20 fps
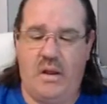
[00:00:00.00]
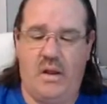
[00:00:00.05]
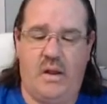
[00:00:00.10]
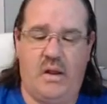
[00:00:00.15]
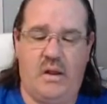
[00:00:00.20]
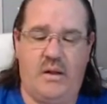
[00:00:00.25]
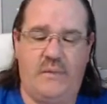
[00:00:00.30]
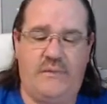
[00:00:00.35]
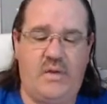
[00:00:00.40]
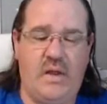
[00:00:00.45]

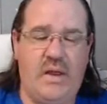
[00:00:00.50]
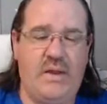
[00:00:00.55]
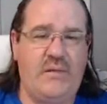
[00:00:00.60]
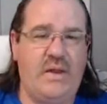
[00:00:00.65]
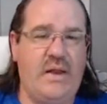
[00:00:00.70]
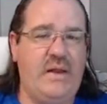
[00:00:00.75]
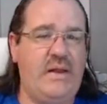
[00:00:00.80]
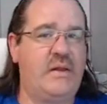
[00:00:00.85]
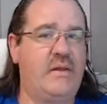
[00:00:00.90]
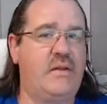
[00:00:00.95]
If you have
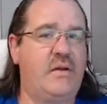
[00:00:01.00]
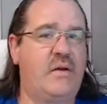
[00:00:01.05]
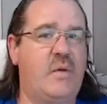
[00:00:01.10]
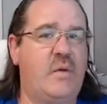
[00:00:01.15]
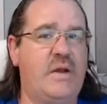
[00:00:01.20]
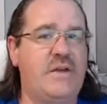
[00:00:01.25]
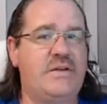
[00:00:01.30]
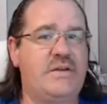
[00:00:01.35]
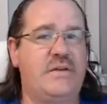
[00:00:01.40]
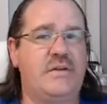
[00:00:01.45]
any other
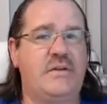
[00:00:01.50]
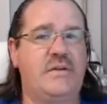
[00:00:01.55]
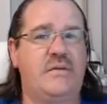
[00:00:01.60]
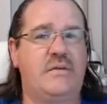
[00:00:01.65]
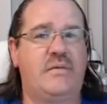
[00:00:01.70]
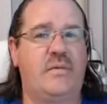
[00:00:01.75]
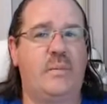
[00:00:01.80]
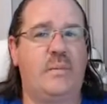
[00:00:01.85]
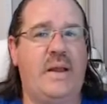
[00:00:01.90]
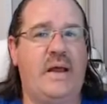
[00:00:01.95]
questions
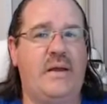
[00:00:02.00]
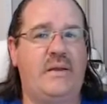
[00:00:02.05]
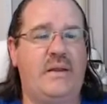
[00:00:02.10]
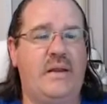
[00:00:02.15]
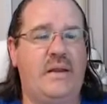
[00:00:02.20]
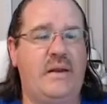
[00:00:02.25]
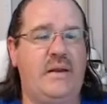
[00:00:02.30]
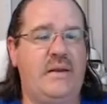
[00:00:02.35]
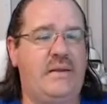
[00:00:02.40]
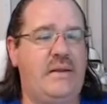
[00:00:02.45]
about
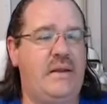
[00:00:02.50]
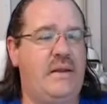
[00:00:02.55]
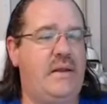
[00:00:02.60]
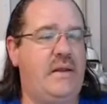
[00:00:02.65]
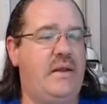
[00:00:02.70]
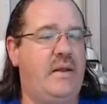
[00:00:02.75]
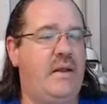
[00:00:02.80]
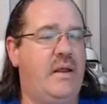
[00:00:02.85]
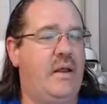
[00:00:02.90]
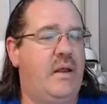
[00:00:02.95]

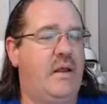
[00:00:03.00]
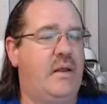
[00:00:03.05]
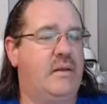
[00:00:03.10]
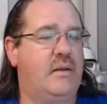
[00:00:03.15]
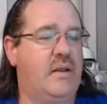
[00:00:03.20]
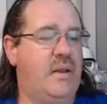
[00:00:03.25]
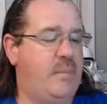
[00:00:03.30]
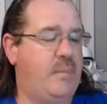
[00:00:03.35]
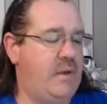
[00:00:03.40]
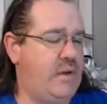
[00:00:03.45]
anything,
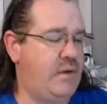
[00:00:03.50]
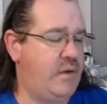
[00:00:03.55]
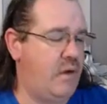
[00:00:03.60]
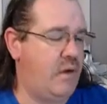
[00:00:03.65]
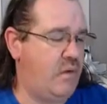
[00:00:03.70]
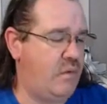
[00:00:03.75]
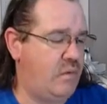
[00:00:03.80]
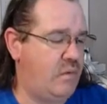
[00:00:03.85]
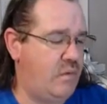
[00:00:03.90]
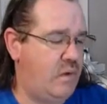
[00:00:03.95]
let me
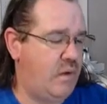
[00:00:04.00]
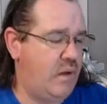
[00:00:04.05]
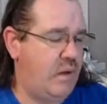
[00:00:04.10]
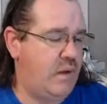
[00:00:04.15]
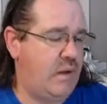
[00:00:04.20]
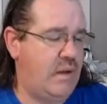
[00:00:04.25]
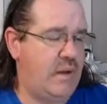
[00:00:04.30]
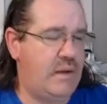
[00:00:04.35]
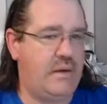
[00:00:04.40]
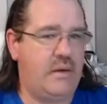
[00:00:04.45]
know,
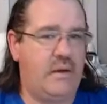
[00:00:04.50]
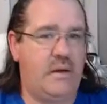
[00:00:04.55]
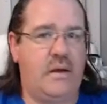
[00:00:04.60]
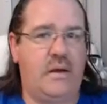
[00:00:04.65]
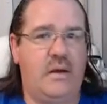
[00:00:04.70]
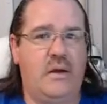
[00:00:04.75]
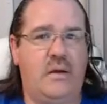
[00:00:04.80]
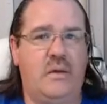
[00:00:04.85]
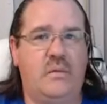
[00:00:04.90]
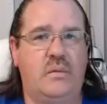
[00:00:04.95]
and
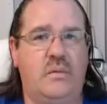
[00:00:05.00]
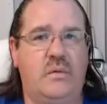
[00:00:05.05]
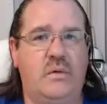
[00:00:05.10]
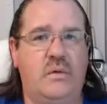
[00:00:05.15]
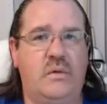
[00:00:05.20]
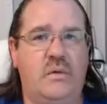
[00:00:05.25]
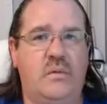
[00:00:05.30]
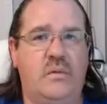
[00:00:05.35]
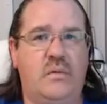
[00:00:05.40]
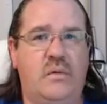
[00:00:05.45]

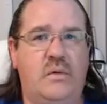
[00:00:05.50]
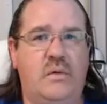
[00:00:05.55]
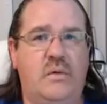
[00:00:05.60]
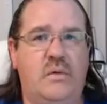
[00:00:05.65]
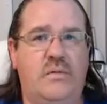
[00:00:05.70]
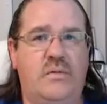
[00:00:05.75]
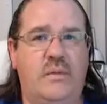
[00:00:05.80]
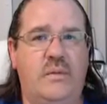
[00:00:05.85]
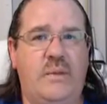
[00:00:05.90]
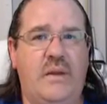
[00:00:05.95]
we'll go
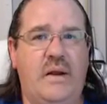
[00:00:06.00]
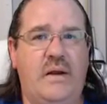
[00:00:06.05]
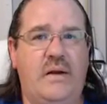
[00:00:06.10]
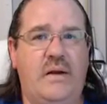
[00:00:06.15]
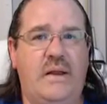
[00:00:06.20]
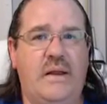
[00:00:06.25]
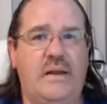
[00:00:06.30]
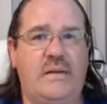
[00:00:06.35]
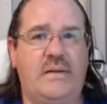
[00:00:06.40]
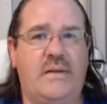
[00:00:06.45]
from there
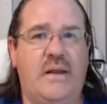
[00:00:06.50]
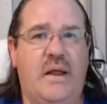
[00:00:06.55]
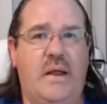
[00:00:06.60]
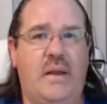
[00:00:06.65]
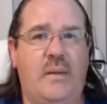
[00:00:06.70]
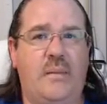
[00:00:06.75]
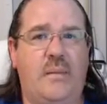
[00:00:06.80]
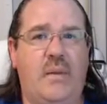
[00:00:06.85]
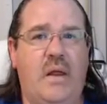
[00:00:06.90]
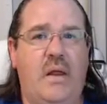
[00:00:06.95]
next
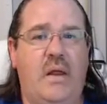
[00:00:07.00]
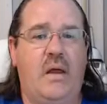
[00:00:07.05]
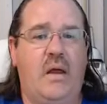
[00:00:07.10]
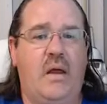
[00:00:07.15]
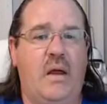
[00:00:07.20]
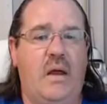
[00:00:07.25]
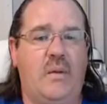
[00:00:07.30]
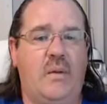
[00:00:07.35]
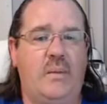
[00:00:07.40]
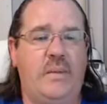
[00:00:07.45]
time.
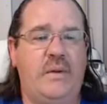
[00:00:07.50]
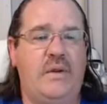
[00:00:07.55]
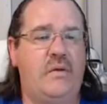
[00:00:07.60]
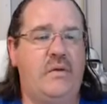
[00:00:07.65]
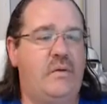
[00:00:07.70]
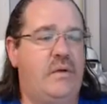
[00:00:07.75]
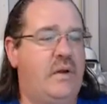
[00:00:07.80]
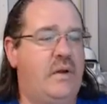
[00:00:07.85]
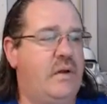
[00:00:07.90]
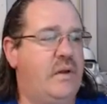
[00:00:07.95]
We'll be
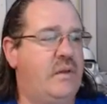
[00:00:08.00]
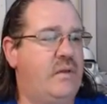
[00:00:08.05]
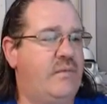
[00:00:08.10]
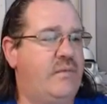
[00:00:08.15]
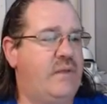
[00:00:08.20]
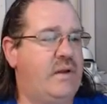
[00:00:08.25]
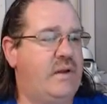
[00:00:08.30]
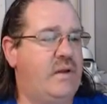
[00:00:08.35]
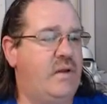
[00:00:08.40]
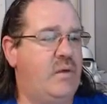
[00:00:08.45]
doing another
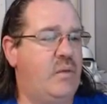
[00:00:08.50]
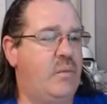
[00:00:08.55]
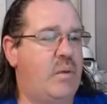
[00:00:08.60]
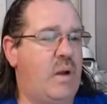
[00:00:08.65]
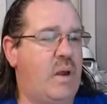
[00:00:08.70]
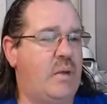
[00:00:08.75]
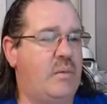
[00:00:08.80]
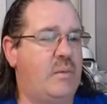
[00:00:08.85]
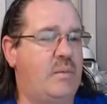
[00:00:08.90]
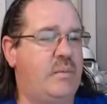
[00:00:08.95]
video
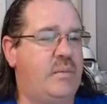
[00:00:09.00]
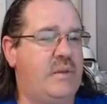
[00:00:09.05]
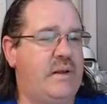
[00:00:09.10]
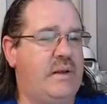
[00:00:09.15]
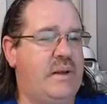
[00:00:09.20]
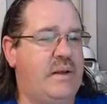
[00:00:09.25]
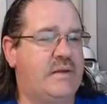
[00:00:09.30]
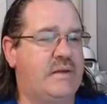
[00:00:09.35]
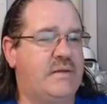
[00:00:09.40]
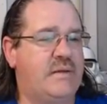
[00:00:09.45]
probably
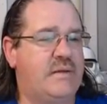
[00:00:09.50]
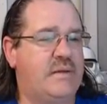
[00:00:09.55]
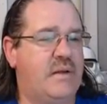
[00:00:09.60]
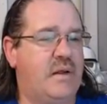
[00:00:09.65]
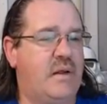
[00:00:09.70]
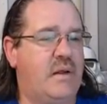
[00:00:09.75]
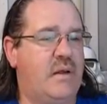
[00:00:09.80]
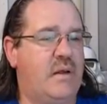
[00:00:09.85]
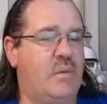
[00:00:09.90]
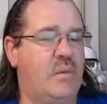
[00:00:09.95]
next
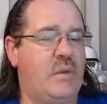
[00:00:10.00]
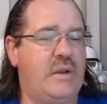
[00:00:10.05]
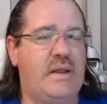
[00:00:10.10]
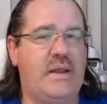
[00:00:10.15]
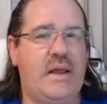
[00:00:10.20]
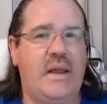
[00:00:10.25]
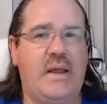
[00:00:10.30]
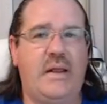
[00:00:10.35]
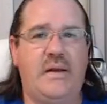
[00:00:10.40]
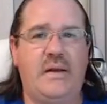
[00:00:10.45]

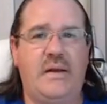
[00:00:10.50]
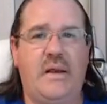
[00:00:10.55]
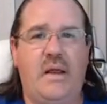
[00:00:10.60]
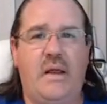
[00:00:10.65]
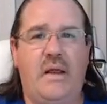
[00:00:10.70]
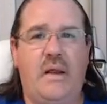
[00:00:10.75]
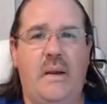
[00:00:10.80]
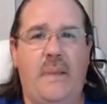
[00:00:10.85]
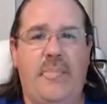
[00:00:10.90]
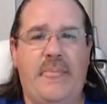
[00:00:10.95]
weekend,
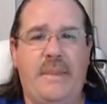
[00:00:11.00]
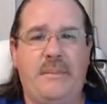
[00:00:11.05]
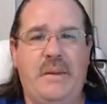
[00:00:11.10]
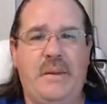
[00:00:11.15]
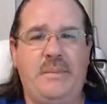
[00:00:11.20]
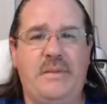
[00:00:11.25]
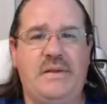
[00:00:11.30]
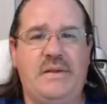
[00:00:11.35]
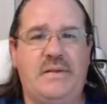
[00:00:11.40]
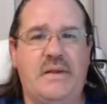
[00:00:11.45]

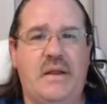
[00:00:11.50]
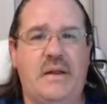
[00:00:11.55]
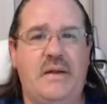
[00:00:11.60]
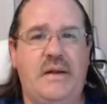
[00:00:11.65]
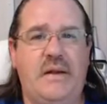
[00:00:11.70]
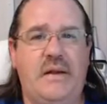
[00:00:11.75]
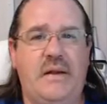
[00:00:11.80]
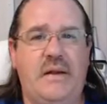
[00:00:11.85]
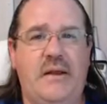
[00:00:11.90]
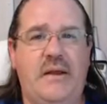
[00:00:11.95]
maybe
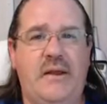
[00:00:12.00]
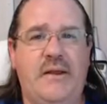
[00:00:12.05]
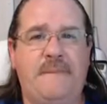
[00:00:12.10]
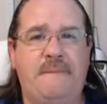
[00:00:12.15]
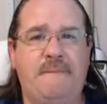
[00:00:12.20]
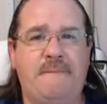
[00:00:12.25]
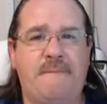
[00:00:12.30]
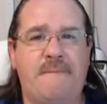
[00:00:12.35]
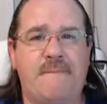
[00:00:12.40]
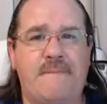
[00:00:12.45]
Sunday night.
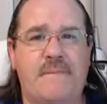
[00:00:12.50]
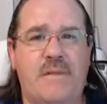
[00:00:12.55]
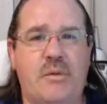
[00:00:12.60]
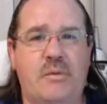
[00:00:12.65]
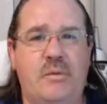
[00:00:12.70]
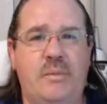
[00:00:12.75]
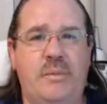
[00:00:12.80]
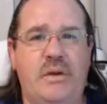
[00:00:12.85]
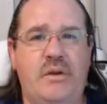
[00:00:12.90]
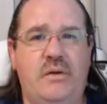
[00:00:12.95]

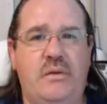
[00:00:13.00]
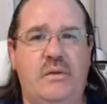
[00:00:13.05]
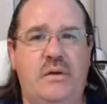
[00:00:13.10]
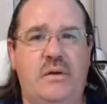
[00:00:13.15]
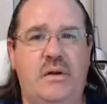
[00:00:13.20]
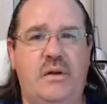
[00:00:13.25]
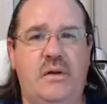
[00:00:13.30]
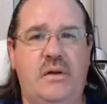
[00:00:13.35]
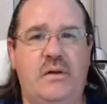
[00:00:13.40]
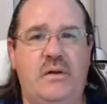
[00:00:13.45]
We'll be doing
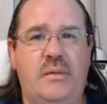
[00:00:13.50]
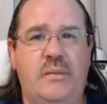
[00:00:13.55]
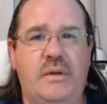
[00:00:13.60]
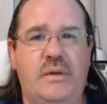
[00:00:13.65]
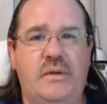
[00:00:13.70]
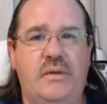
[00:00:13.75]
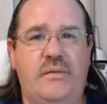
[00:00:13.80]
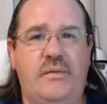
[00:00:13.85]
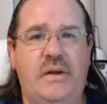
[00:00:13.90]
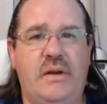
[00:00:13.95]
another
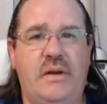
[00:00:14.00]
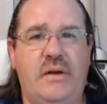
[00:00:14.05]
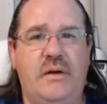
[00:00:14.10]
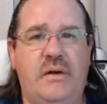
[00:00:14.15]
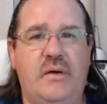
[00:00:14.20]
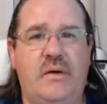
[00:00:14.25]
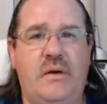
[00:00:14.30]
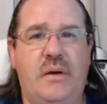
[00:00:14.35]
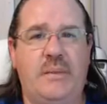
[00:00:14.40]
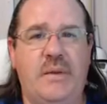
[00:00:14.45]
build
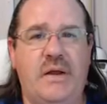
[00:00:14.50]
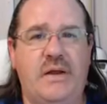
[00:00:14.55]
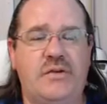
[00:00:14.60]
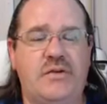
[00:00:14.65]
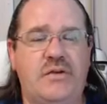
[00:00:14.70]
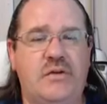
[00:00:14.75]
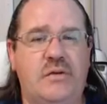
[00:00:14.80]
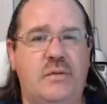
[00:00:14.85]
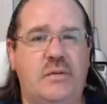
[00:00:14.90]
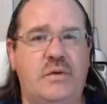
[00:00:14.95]
video. I'm not
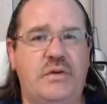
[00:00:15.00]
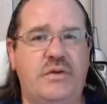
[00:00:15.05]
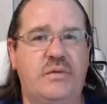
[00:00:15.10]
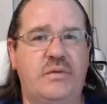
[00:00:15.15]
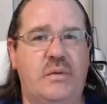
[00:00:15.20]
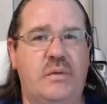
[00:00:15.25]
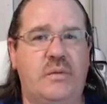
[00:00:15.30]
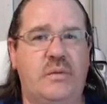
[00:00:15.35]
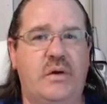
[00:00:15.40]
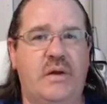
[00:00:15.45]
sure which
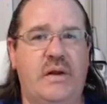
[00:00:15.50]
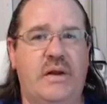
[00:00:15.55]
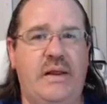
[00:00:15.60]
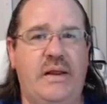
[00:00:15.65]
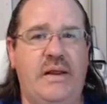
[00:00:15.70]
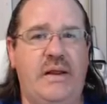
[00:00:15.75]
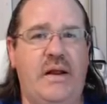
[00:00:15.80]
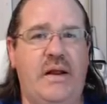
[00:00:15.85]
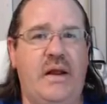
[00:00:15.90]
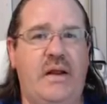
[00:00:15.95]
one we're going to
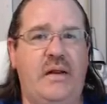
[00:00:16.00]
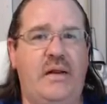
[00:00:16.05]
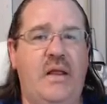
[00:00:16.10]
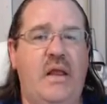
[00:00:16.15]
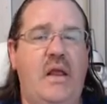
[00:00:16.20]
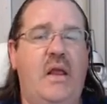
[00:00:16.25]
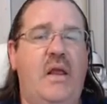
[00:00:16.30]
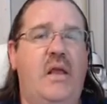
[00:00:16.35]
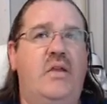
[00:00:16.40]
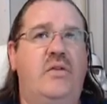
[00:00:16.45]
hit on.
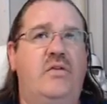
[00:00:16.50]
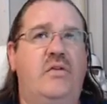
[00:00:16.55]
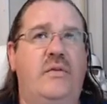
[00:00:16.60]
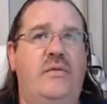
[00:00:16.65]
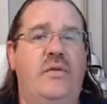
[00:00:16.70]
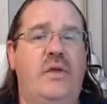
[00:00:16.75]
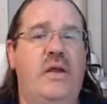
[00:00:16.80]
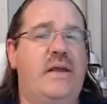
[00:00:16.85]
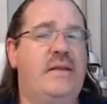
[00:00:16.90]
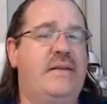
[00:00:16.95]
So
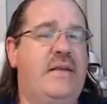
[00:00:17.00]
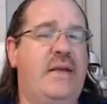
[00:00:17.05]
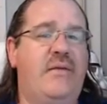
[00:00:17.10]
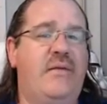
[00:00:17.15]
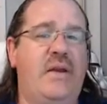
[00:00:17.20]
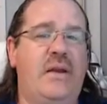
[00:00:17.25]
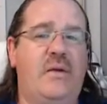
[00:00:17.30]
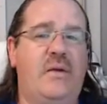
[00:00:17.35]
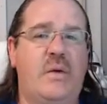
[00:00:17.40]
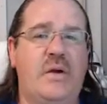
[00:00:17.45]
if you guys have
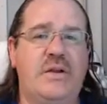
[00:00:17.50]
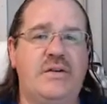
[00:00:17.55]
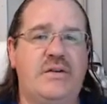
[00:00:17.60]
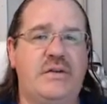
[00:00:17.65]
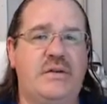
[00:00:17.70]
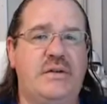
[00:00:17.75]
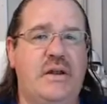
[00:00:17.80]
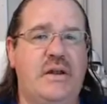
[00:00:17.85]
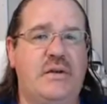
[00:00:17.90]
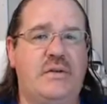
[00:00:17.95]
any
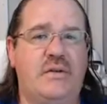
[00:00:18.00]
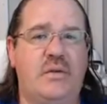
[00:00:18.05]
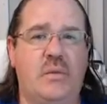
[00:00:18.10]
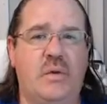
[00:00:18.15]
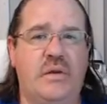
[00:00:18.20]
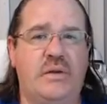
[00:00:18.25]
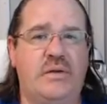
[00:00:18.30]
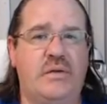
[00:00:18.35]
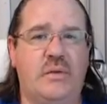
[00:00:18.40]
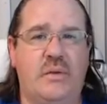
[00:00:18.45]
questions
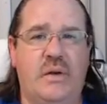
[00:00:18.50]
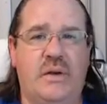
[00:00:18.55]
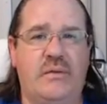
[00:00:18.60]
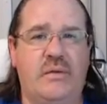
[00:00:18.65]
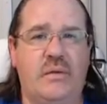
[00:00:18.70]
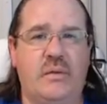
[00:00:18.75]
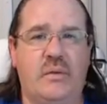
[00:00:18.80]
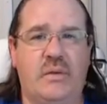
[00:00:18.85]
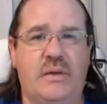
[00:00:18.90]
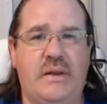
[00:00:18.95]

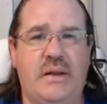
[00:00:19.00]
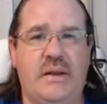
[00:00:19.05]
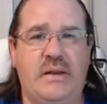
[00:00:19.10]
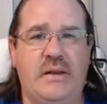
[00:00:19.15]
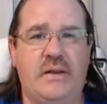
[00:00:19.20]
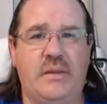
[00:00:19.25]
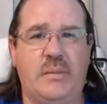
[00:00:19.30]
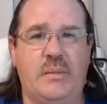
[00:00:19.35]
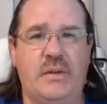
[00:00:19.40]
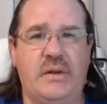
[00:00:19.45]
whatsoever with any
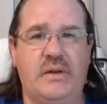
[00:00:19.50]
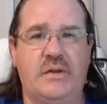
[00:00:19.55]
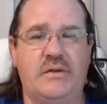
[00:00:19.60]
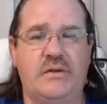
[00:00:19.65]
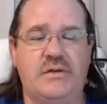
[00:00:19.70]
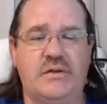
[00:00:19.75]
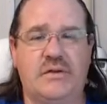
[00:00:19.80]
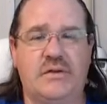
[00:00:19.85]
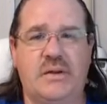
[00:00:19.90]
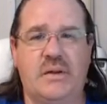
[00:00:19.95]
of the
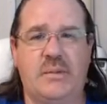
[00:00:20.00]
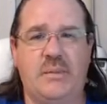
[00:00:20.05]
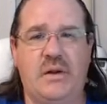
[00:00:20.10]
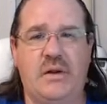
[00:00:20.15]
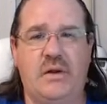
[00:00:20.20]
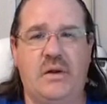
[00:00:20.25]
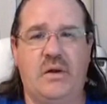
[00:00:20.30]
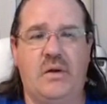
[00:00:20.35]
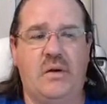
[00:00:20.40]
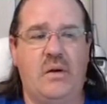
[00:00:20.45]
builds, just let me
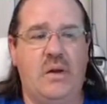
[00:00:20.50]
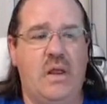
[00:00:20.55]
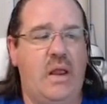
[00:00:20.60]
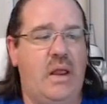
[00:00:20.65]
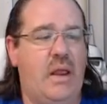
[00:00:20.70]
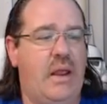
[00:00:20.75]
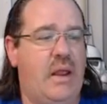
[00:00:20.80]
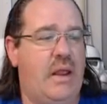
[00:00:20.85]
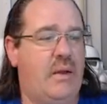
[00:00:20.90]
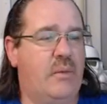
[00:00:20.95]
know,
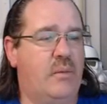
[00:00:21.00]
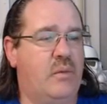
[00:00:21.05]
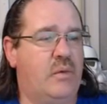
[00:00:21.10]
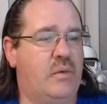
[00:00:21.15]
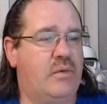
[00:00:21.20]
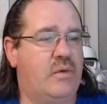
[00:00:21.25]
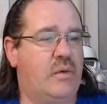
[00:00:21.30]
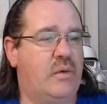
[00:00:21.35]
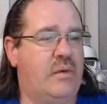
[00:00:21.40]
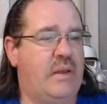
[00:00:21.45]
and we'll
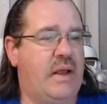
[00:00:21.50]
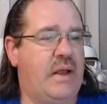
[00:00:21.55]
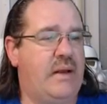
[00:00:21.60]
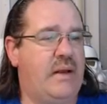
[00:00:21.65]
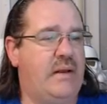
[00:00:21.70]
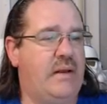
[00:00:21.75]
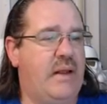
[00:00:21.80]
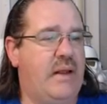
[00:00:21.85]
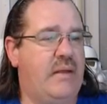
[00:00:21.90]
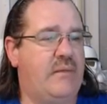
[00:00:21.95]
throw that
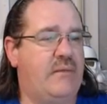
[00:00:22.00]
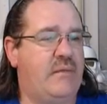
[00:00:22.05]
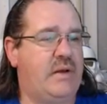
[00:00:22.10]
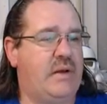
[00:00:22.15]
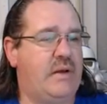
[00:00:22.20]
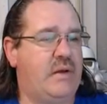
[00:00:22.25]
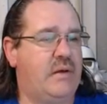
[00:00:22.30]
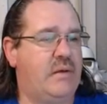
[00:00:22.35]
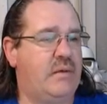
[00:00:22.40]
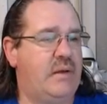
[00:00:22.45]
in that
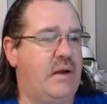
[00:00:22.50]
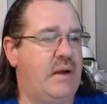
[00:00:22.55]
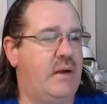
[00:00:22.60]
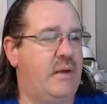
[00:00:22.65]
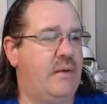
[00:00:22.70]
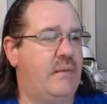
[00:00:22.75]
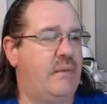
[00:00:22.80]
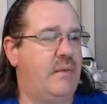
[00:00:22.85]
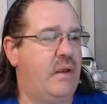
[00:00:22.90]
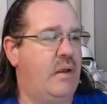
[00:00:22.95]
video there.